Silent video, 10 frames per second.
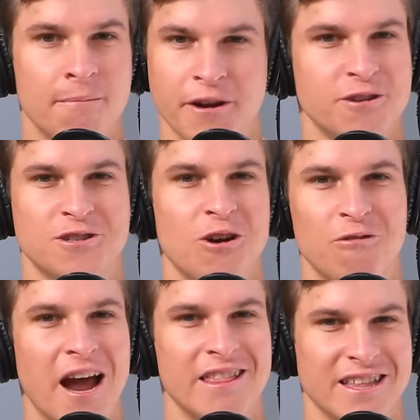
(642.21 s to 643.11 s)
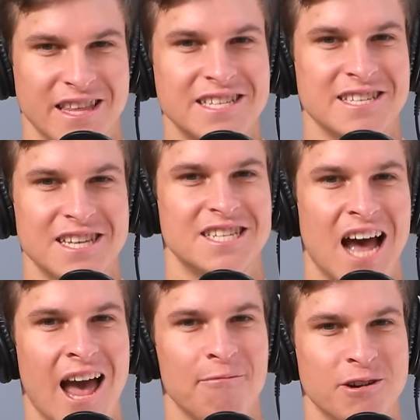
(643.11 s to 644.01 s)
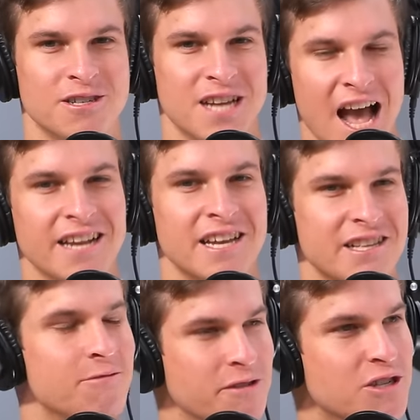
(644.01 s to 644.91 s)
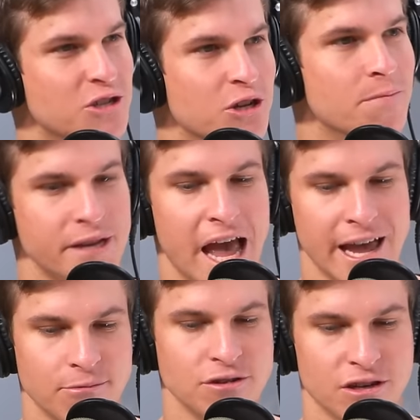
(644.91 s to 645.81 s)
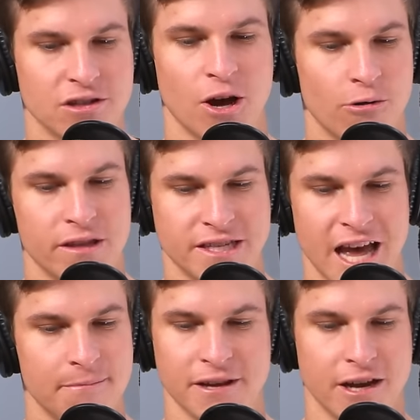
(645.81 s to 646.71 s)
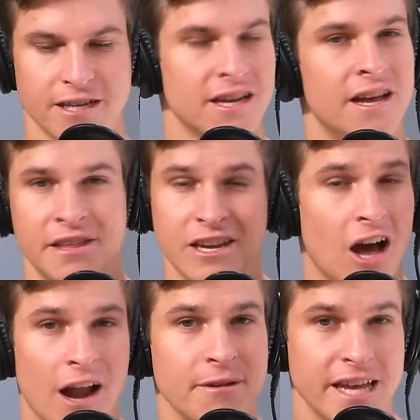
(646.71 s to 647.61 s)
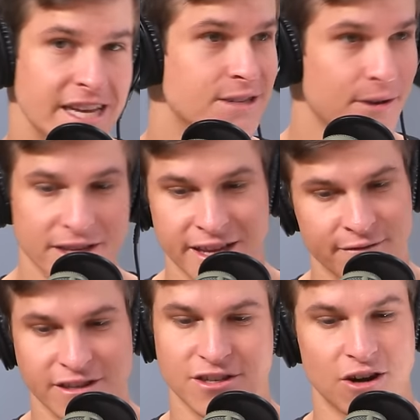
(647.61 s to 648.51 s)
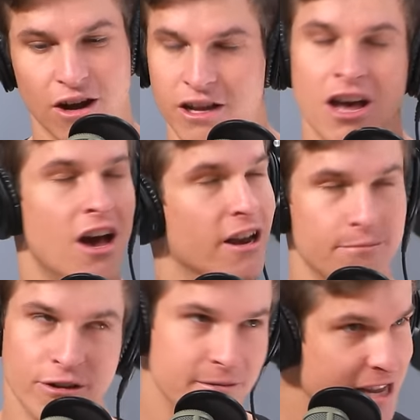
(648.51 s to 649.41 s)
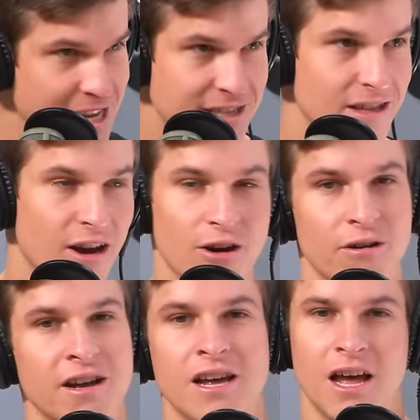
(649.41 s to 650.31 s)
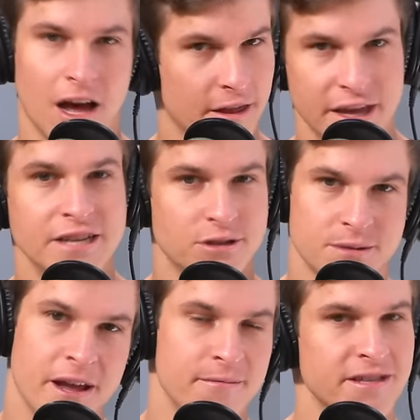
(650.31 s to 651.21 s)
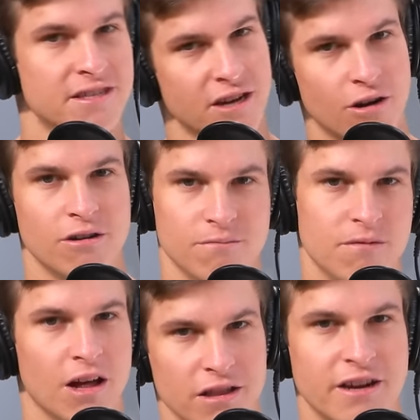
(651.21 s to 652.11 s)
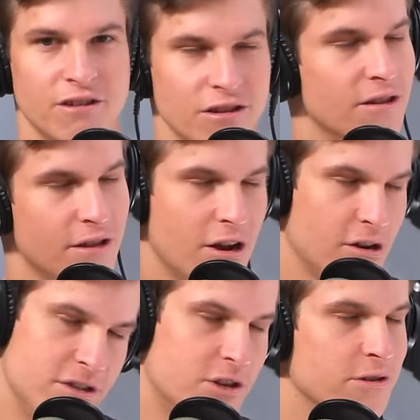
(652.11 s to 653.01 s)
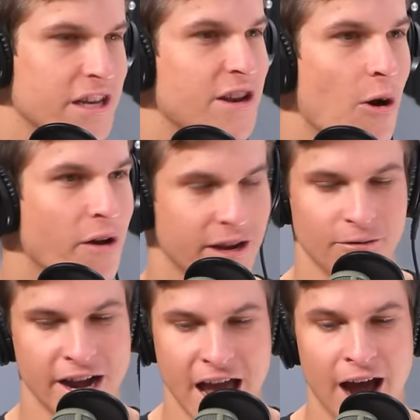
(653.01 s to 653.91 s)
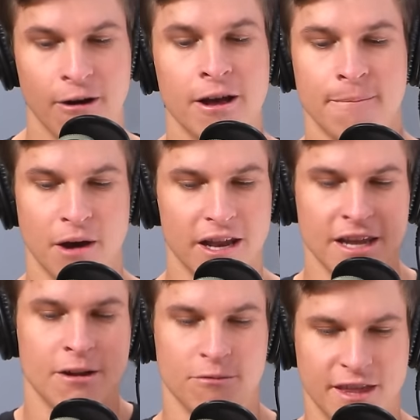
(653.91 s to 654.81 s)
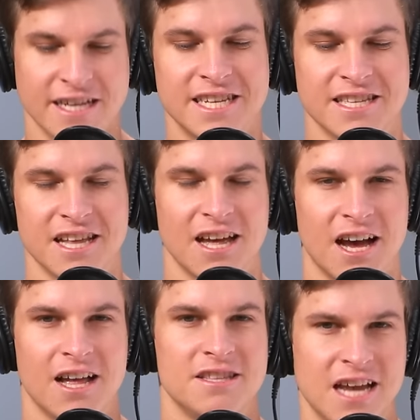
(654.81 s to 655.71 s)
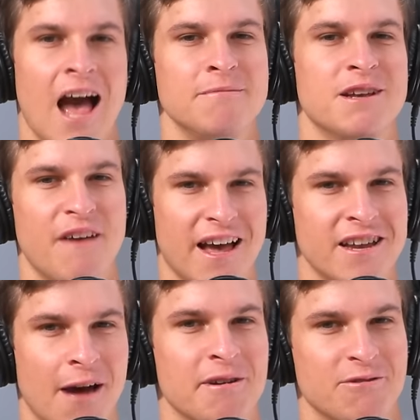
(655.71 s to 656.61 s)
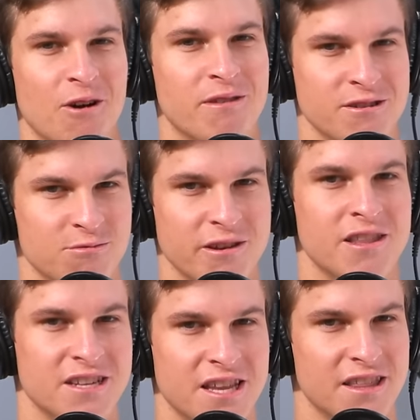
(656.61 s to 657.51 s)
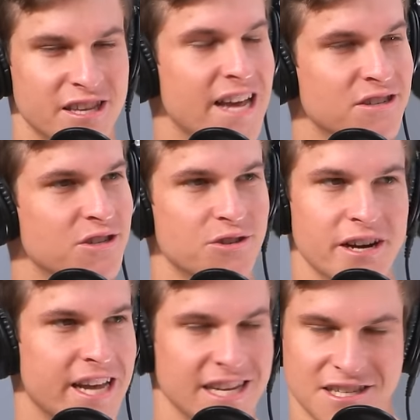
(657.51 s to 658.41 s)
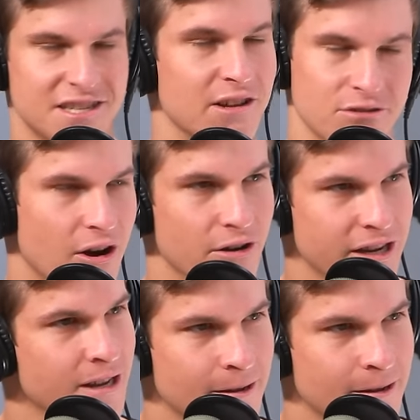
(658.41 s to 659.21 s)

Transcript: but you're so right like this is the time where technically we should be able to lower the debt because the economy is relatively strong unemployment is low uh, the interest payments are a little uh, certainly annoying right now but this is uh, times of economic growth is when the, the debt right. shrinks and it's still growing.